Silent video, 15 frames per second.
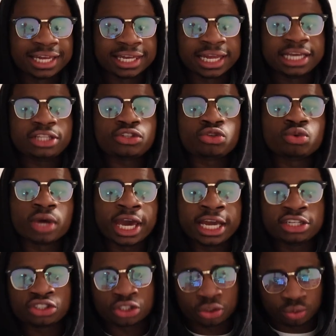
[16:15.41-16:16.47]
Knight to
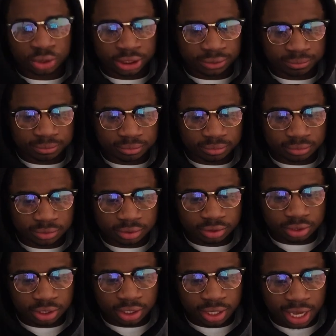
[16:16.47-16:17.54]
h3.
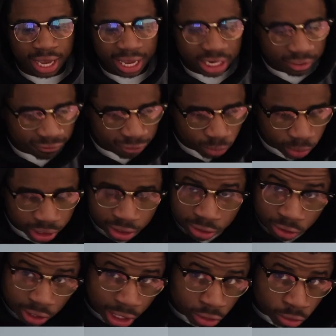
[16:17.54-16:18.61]
And if you can
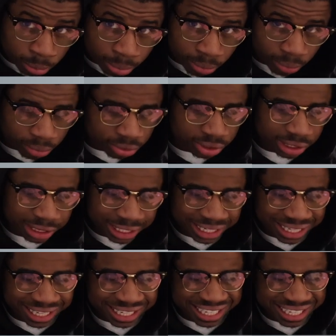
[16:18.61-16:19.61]
look on the board, the